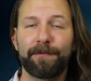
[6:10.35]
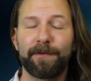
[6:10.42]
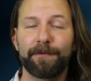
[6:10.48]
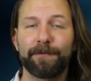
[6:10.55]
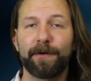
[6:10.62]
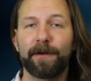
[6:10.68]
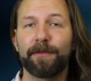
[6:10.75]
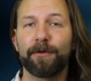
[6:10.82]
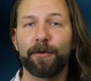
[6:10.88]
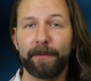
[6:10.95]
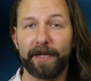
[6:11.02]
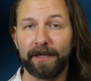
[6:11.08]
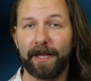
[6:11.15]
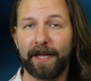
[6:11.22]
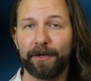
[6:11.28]
feel free to throw
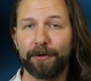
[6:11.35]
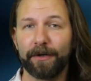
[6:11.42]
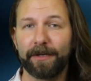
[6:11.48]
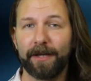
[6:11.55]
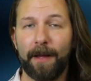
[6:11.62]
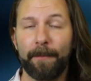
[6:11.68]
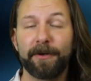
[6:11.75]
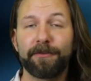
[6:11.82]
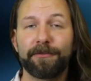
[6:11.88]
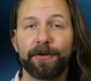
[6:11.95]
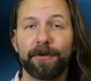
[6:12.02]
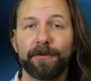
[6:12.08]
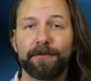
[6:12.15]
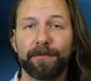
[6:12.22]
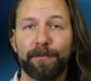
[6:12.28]
me a like or a comment,
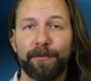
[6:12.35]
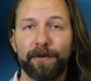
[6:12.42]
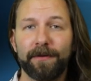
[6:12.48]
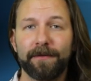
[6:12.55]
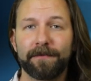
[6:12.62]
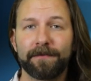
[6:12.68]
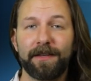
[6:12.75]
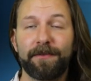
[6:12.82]
show your support.